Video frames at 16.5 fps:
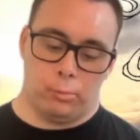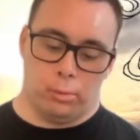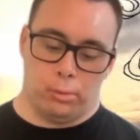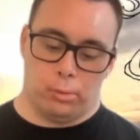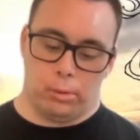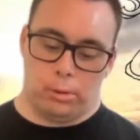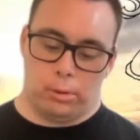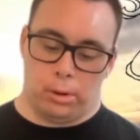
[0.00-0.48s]

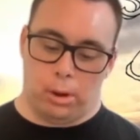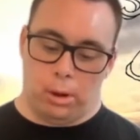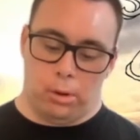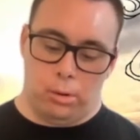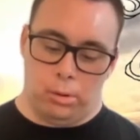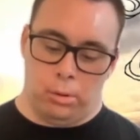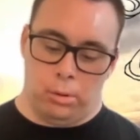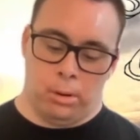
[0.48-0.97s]
would
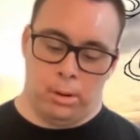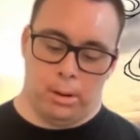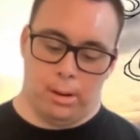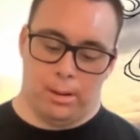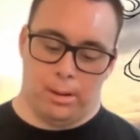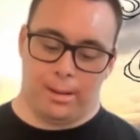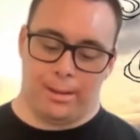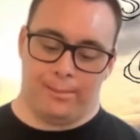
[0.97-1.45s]
you
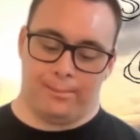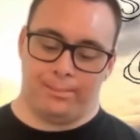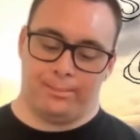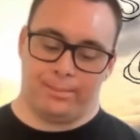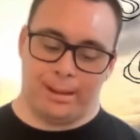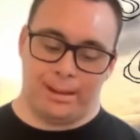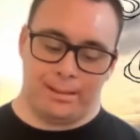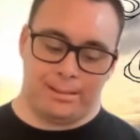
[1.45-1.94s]
give
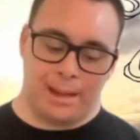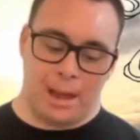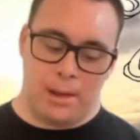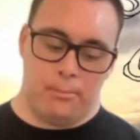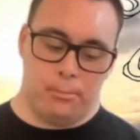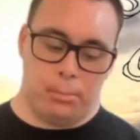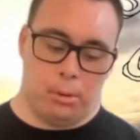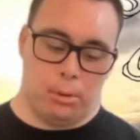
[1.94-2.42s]

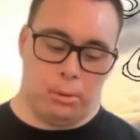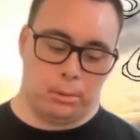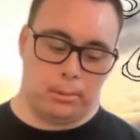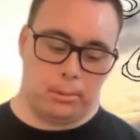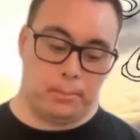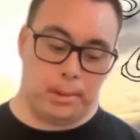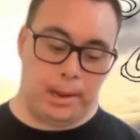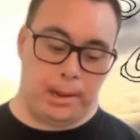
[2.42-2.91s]
disabled
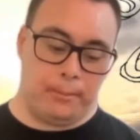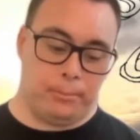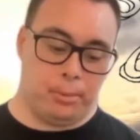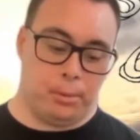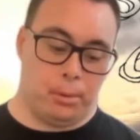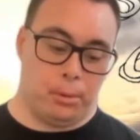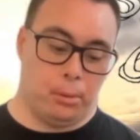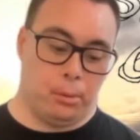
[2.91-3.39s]

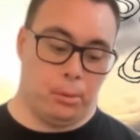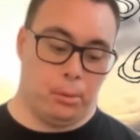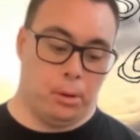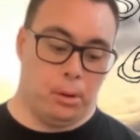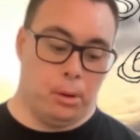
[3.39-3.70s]
people